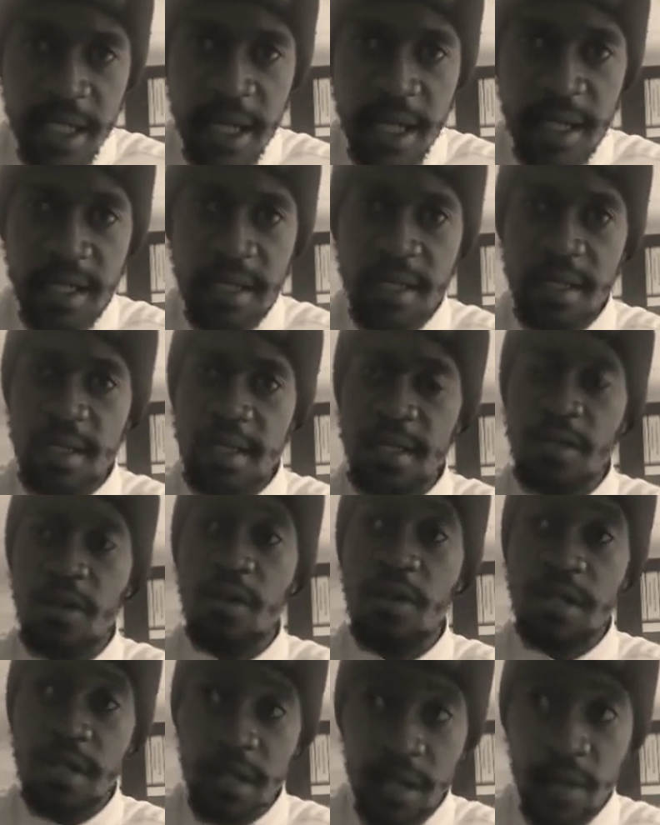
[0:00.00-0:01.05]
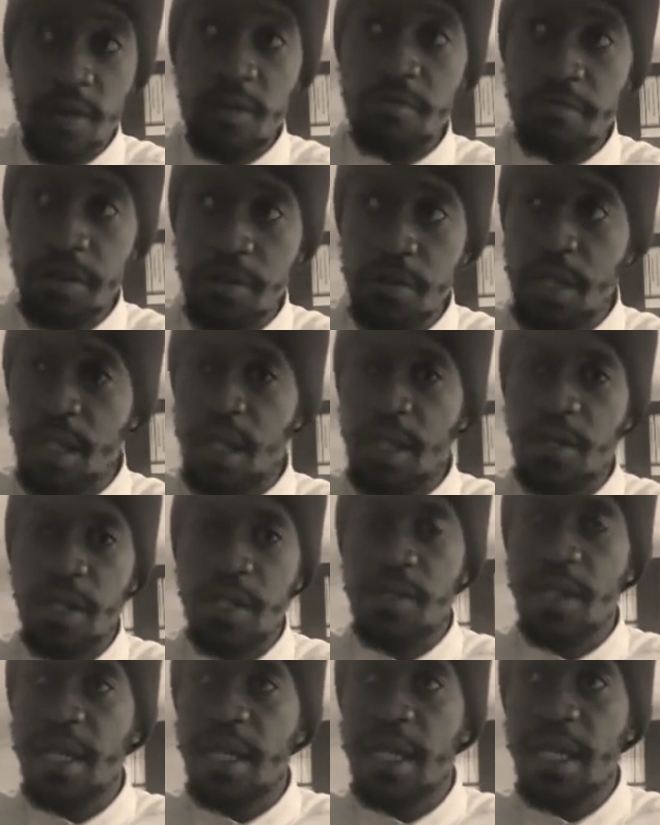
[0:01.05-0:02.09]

charges on the computer. You actually